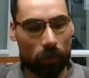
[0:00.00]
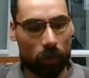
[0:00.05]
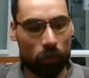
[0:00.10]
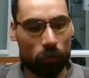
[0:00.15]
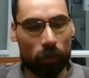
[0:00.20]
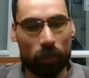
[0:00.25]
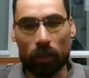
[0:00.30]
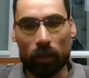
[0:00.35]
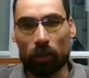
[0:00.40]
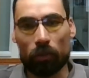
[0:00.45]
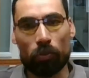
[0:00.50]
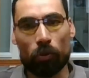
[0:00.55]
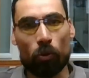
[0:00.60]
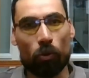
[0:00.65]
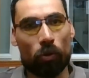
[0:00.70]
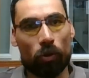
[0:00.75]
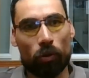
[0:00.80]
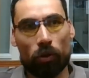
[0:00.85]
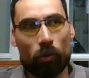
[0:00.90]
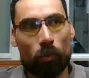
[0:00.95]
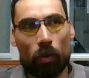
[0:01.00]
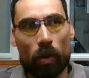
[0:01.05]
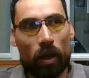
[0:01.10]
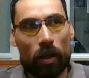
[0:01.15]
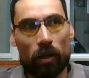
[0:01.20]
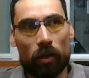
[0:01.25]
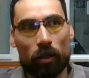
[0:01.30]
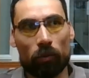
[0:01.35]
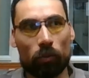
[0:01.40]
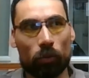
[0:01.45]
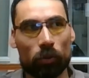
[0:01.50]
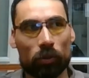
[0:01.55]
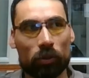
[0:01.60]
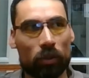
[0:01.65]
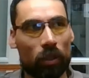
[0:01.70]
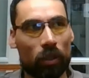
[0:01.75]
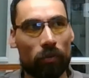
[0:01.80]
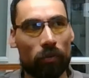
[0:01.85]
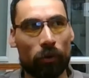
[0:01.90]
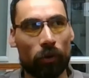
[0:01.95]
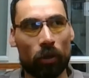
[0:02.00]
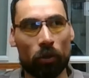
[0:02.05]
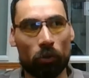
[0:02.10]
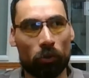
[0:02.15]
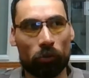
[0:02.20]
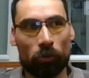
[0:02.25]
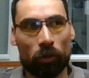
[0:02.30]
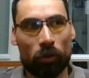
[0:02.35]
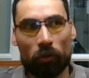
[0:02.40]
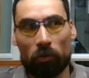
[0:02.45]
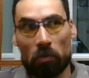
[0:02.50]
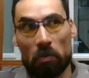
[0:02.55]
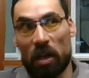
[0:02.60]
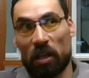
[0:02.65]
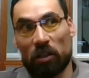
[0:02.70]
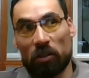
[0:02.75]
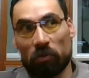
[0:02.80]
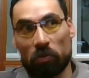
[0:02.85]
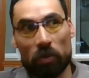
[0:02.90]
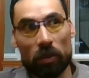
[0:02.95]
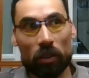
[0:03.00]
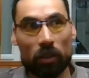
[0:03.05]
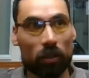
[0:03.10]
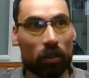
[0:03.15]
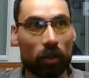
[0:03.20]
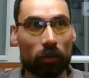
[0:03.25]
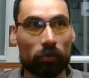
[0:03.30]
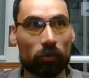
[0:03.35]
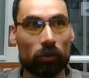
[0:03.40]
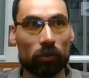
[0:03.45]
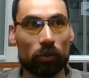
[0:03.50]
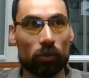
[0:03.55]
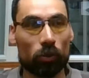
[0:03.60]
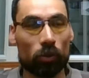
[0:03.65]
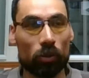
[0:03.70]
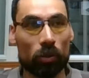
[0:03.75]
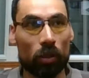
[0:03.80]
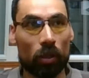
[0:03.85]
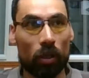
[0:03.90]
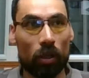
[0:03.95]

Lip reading: quitting poker while it was still very lucrative might have been a tough decision.